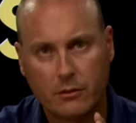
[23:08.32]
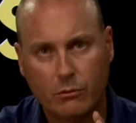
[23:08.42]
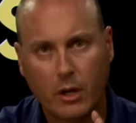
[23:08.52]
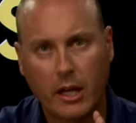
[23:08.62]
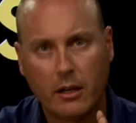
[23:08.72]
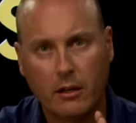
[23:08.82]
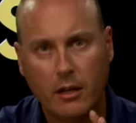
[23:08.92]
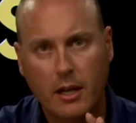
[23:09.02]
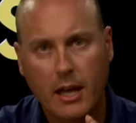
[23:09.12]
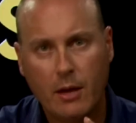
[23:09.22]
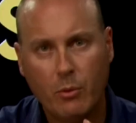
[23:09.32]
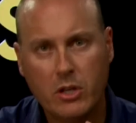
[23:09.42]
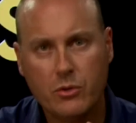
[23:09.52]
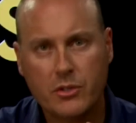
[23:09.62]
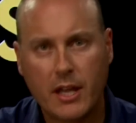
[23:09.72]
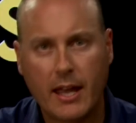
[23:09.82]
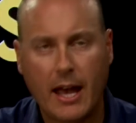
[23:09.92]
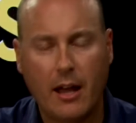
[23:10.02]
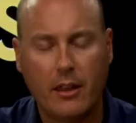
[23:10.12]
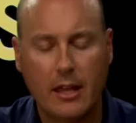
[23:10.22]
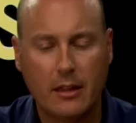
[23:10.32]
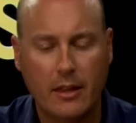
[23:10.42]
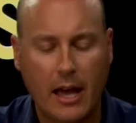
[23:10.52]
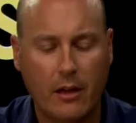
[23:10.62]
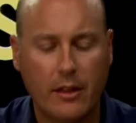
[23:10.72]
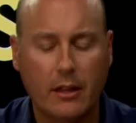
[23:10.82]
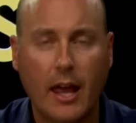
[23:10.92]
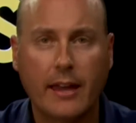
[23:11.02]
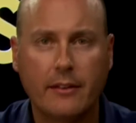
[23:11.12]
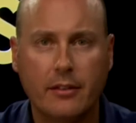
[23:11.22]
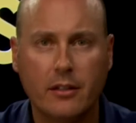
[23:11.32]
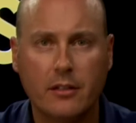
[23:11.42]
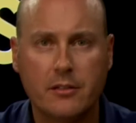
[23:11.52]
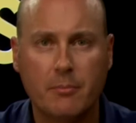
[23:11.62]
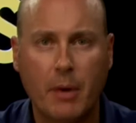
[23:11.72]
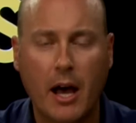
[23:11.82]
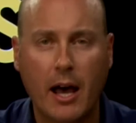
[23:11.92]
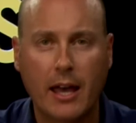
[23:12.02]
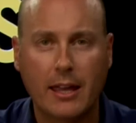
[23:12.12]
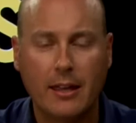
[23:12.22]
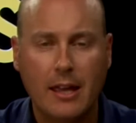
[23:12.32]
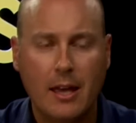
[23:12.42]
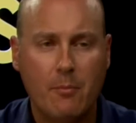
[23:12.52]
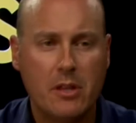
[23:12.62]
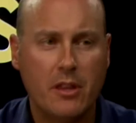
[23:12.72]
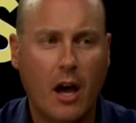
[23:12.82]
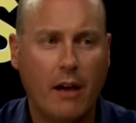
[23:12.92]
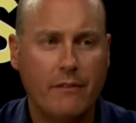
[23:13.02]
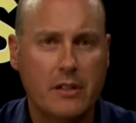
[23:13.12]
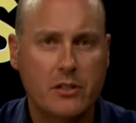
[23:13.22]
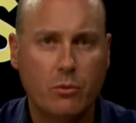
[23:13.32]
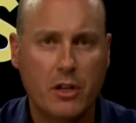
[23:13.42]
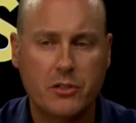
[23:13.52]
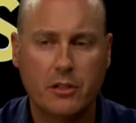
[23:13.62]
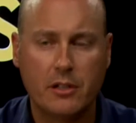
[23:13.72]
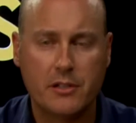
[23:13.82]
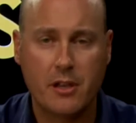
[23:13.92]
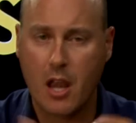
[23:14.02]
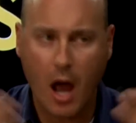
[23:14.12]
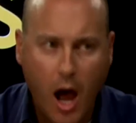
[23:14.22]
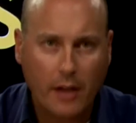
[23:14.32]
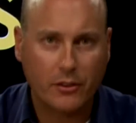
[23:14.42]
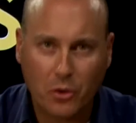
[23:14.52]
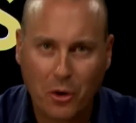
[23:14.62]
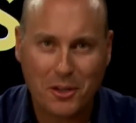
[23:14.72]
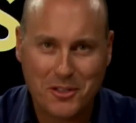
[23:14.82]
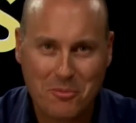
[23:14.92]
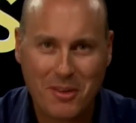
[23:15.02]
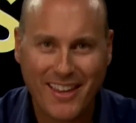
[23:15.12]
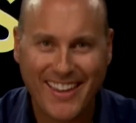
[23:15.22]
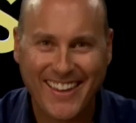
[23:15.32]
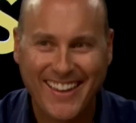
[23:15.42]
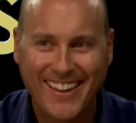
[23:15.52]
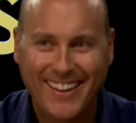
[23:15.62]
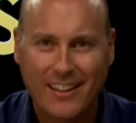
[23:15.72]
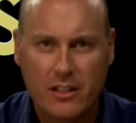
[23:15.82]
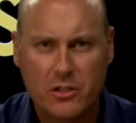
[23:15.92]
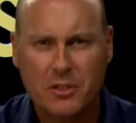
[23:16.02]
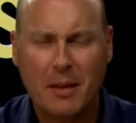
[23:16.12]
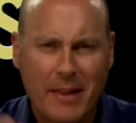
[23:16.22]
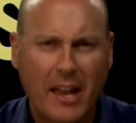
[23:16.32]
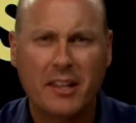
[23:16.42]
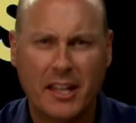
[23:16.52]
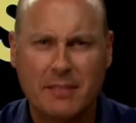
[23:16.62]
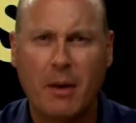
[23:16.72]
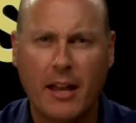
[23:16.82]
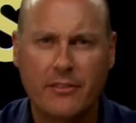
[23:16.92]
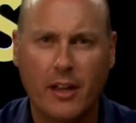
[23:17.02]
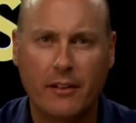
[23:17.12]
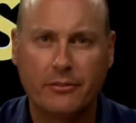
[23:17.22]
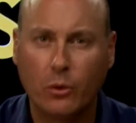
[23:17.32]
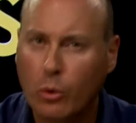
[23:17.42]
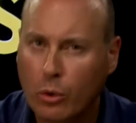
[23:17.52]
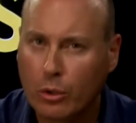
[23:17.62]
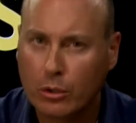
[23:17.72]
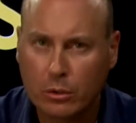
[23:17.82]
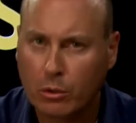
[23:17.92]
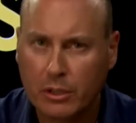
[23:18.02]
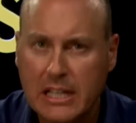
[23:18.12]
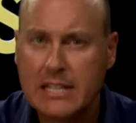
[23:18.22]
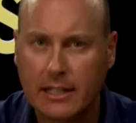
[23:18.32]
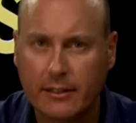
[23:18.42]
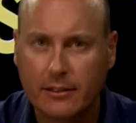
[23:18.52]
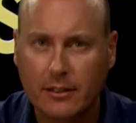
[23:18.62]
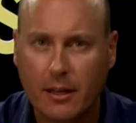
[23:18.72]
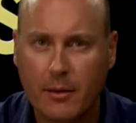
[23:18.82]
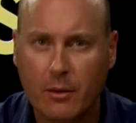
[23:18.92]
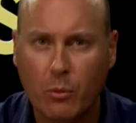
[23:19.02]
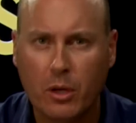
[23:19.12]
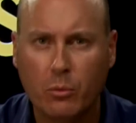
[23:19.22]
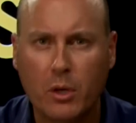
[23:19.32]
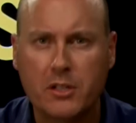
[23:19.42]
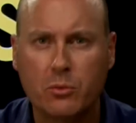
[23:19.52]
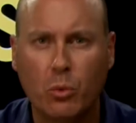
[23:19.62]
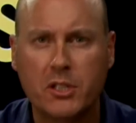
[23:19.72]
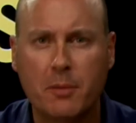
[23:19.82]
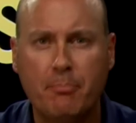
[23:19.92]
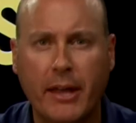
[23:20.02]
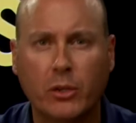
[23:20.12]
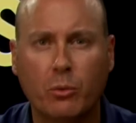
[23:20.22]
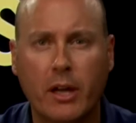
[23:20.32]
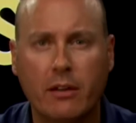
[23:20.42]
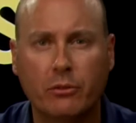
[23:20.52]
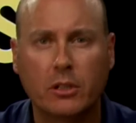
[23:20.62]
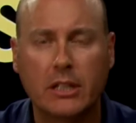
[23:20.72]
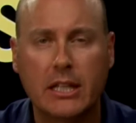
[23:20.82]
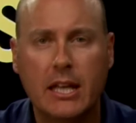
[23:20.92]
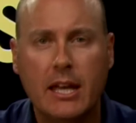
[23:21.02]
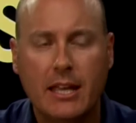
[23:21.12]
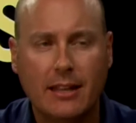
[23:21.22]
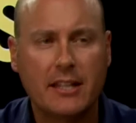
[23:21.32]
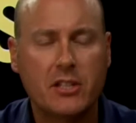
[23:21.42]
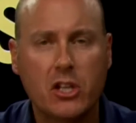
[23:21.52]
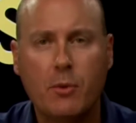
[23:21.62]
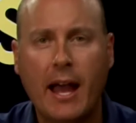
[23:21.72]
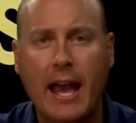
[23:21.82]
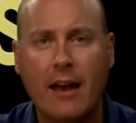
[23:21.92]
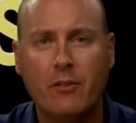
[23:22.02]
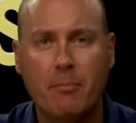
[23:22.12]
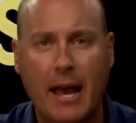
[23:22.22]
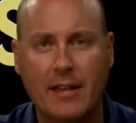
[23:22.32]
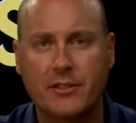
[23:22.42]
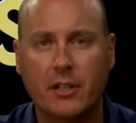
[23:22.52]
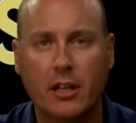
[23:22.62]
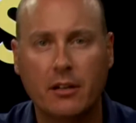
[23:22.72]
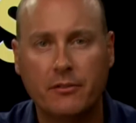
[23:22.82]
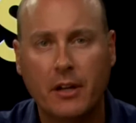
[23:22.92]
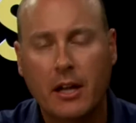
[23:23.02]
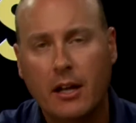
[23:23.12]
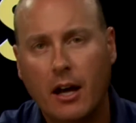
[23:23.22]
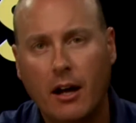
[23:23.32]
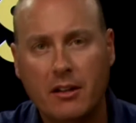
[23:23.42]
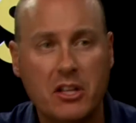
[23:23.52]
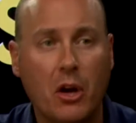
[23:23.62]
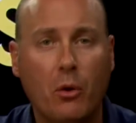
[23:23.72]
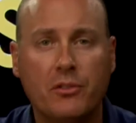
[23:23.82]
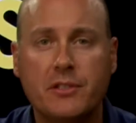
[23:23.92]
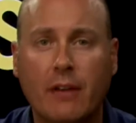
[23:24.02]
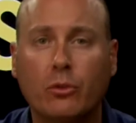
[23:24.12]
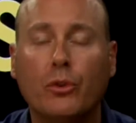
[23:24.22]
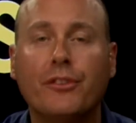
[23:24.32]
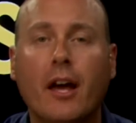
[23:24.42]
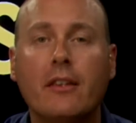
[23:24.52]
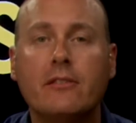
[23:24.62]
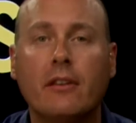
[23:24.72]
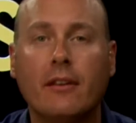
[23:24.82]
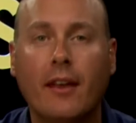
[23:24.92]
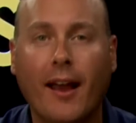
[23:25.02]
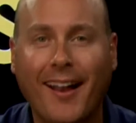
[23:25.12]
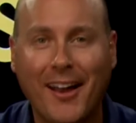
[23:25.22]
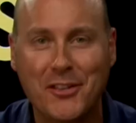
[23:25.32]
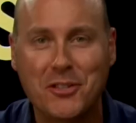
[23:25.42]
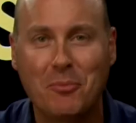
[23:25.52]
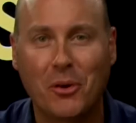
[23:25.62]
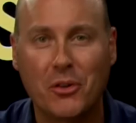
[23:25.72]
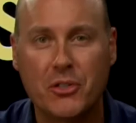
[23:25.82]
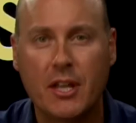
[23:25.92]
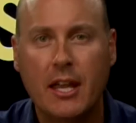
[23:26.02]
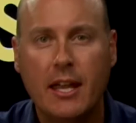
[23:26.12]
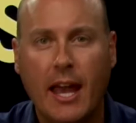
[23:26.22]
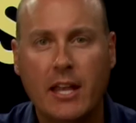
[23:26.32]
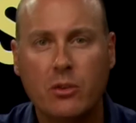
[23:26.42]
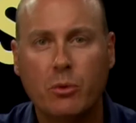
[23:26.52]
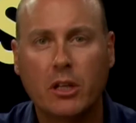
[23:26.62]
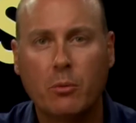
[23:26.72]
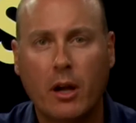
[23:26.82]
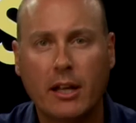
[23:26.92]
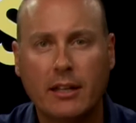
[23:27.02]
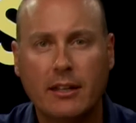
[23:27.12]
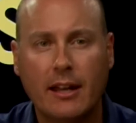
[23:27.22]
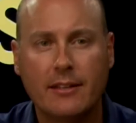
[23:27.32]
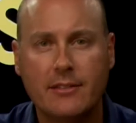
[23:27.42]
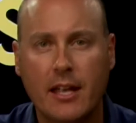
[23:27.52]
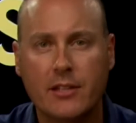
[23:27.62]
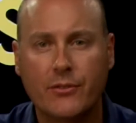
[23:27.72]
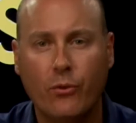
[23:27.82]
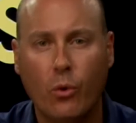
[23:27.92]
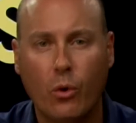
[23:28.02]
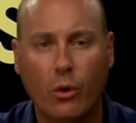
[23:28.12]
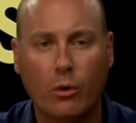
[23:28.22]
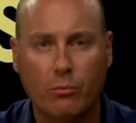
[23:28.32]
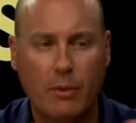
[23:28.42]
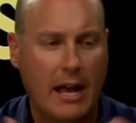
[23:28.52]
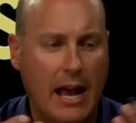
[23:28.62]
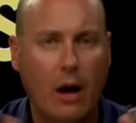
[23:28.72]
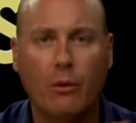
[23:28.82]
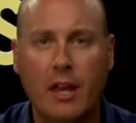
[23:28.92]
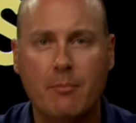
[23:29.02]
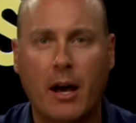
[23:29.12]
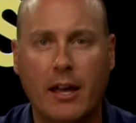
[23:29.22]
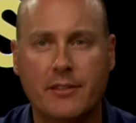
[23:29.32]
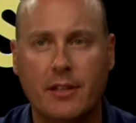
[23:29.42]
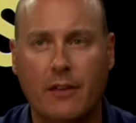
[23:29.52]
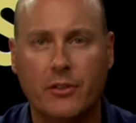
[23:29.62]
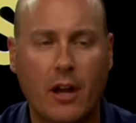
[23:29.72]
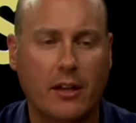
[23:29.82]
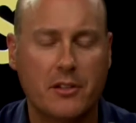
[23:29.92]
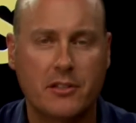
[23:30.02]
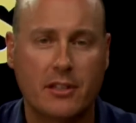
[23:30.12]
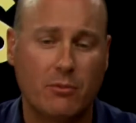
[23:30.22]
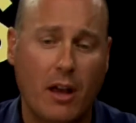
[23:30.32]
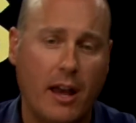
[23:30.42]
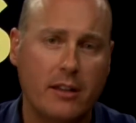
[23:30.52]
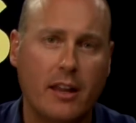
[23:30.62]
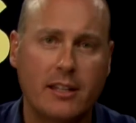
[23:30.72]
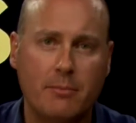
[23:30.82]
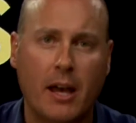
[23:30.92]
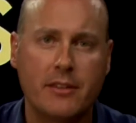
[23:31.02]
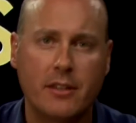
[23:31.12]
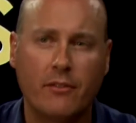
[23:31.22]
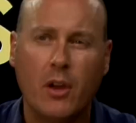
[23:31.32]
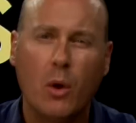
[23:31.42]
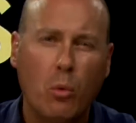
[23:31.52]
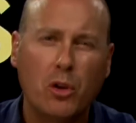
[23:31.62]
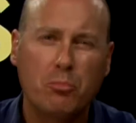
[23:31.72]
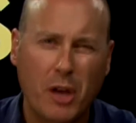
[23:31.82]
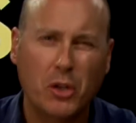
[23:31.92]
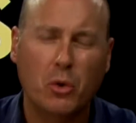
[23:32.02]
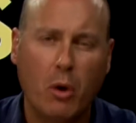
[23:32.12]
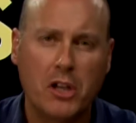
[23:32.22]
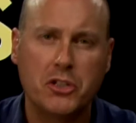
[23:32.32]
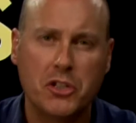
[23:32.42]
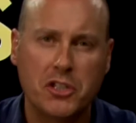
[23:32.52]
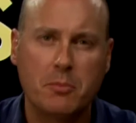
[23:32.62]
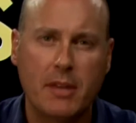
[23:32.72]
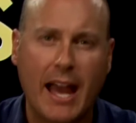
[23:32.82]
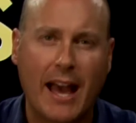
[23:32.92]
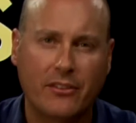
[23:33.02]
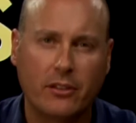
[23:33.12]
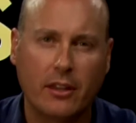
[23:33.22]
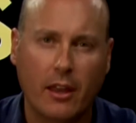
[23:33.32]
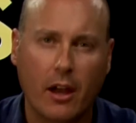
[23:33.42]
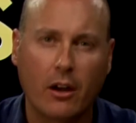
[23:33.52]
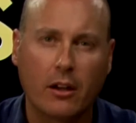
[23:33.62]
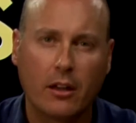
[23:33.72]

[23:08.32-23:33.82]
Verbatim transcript: Right. And when you say how they how they like to to buy, I mean the obvious question is not going to be. So tell me how you like to buy stuff, or or is it? I mean, what what what's a better way of really? Let's say you have a basket of you know several dozen customers and you really want to get a sense for how they buy stuff you're not going to just go well how do you like to buy stuff what are better questions to be asking there